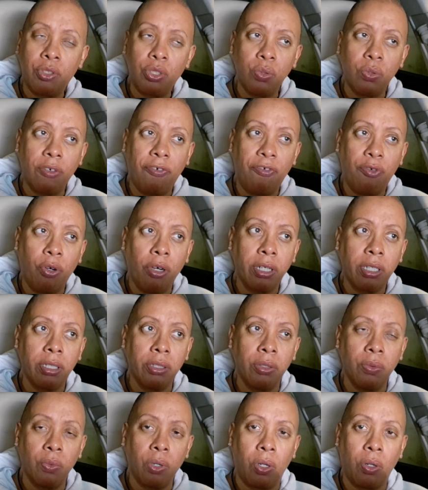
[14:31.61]
to a fork in
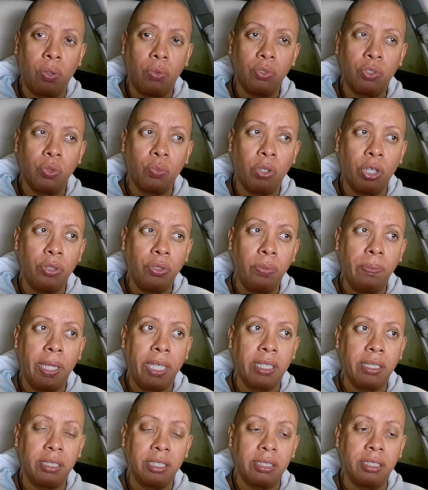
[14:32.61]
the road to where you
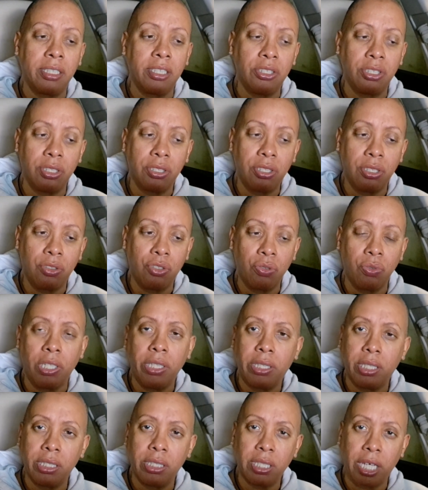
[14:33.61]
make a decision to
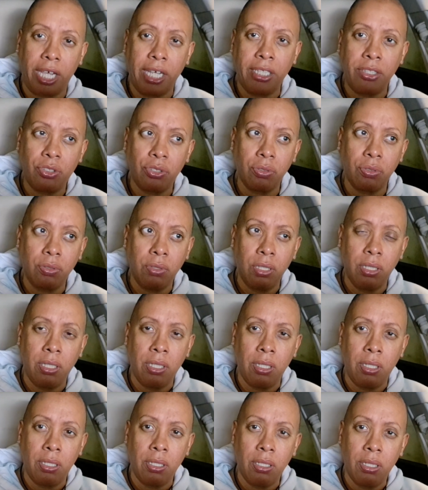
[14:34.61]
treat this angel
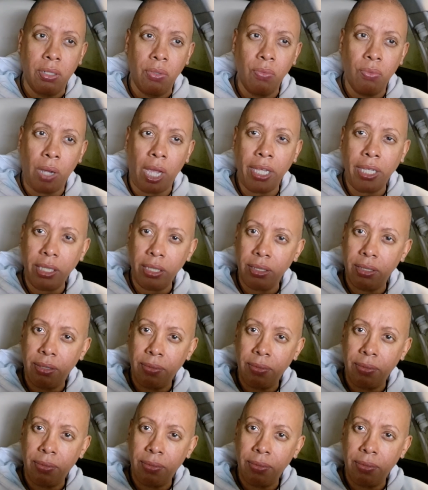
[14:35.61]
right,